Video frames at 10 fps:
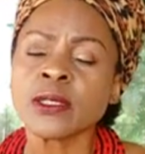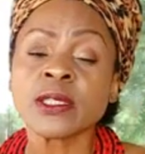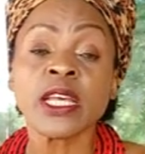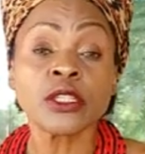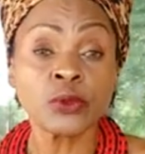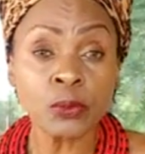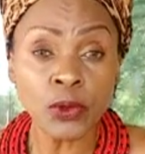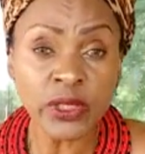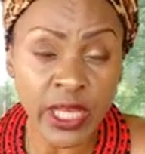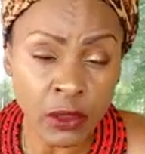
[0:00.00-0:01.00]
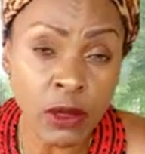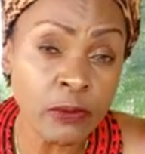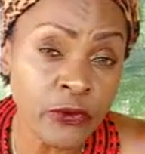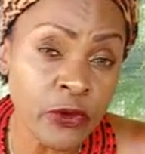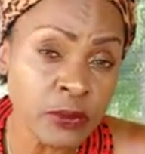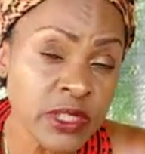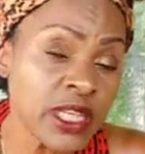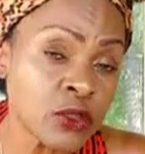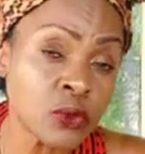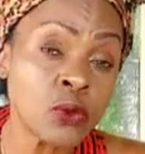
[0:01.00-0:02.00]
Such book that come from
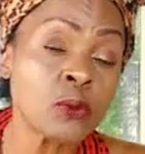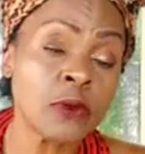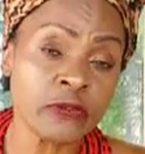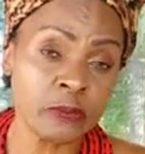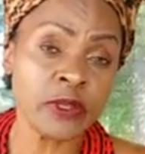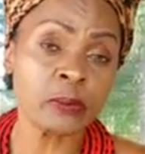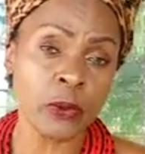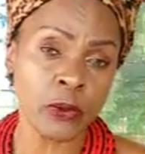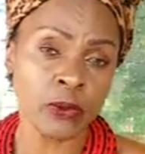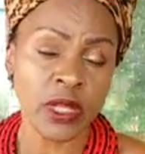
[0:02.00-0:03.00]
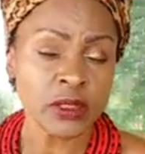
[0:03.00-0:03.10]
such group of people